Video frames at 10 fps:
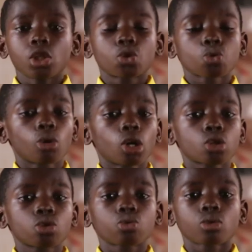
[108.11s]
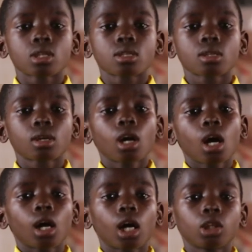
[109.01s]
it was twins.
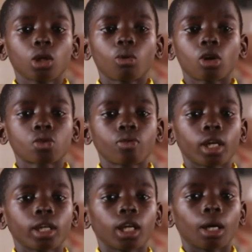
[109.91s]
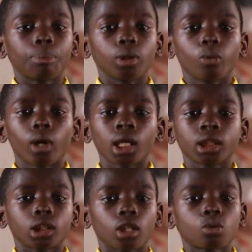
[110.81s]
Ade was very happy while
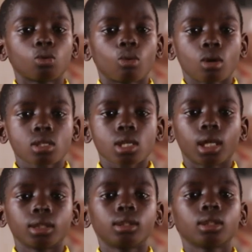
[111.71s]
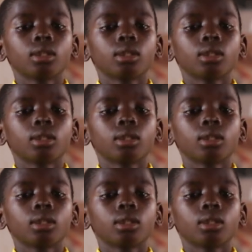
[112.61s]
Shegun was sad.